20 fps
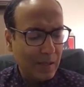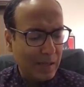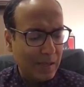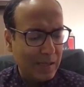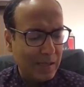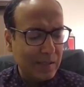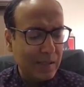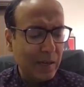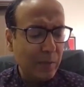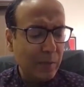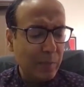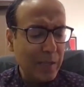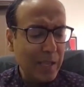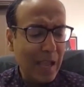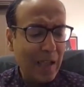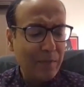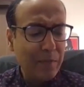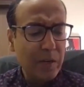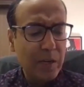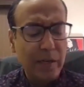is that we
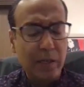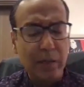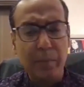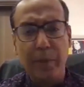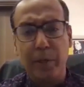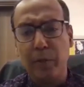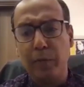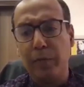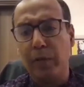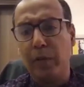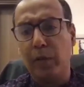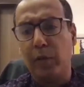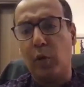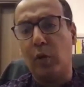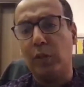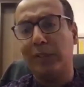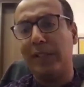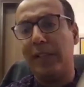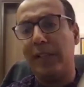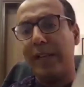have a little bit of a
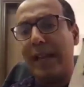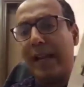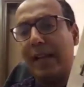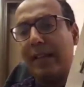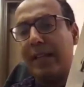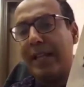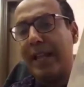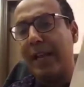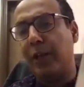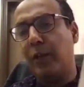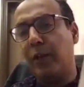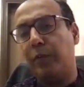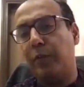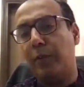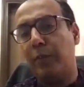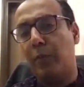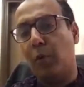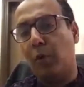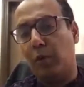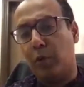glossary at the end of
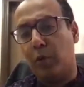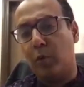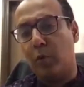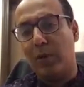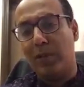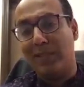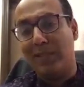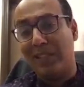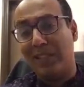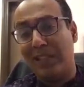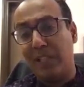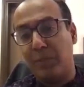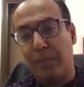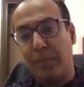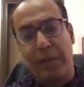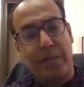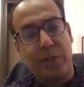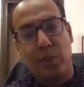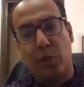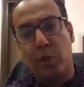the books, a
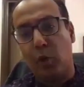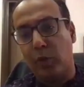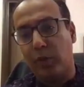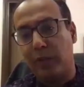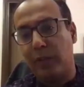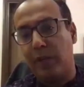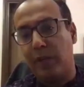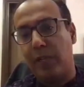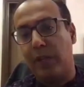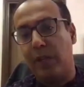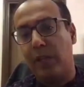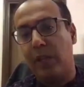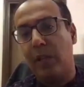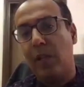6-page glossary,